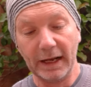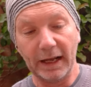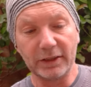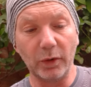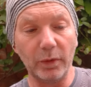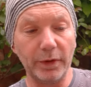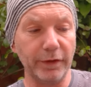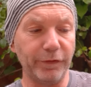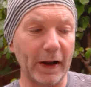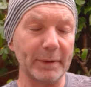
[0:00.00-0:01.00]
So the
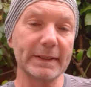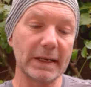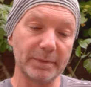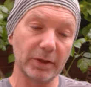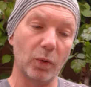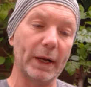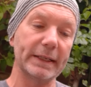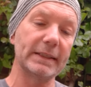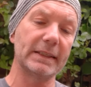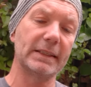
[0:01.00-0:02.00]
flower stems are
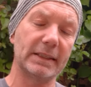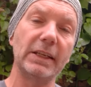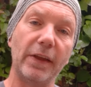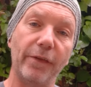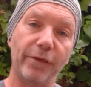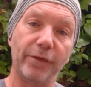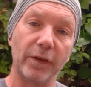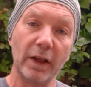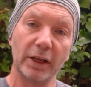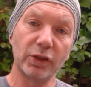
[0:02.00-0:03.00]
quite stiff,
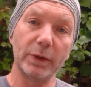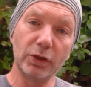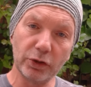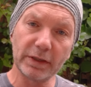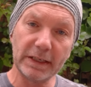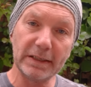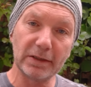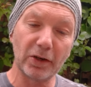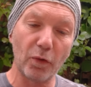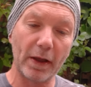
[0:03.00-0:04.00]
so it does need a
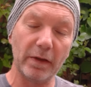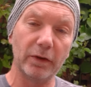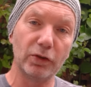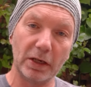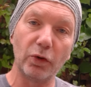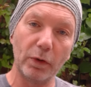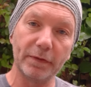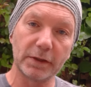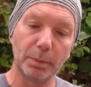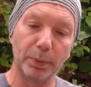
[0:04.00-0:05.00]
degree of
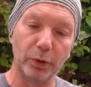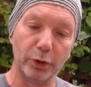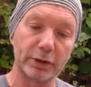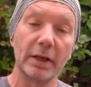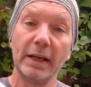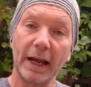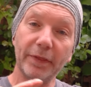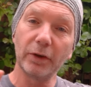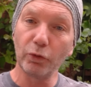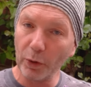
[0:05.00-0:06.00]
support, and
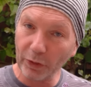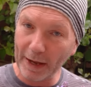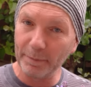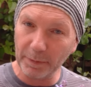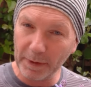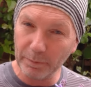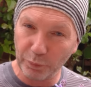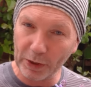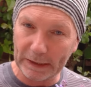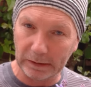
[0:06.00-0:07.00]
the growth can be a bit
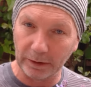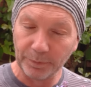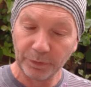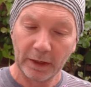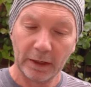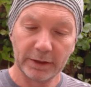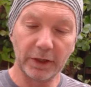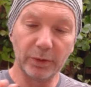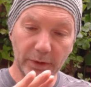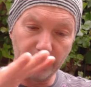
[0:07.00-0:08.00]
brittle.
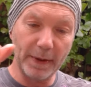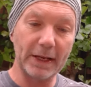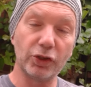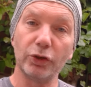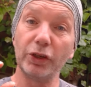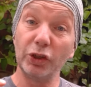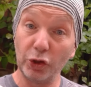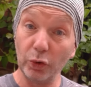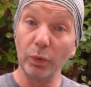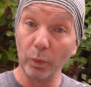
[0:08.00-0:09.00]
So make sure you
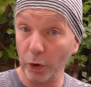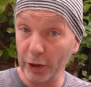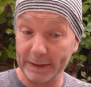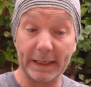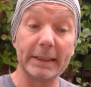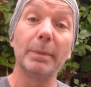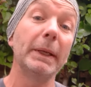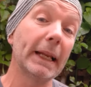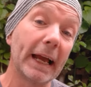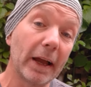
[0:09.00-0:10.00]
do work at it. It's a
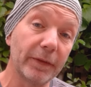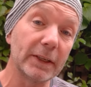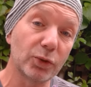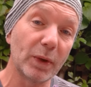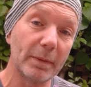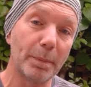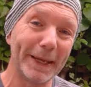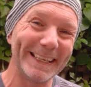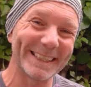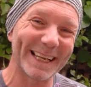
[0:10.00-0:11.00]
bit like having sweet
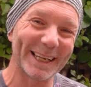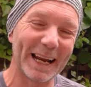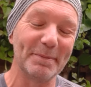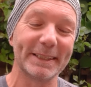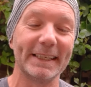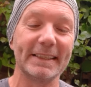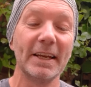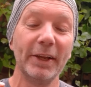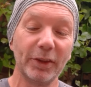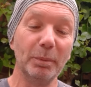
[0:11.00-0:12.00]
peas, that Clematis.
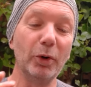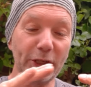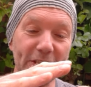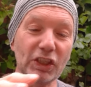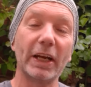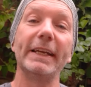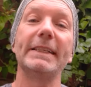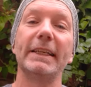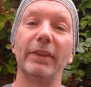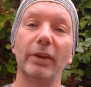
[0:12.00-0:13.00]
The more you tie
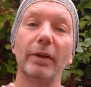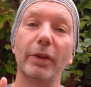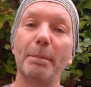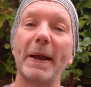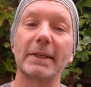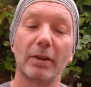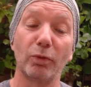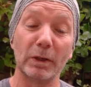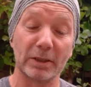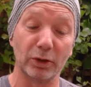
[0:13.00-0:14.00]
it in, the better the
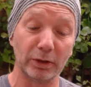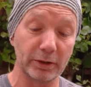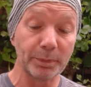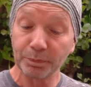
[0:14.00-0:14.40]
result.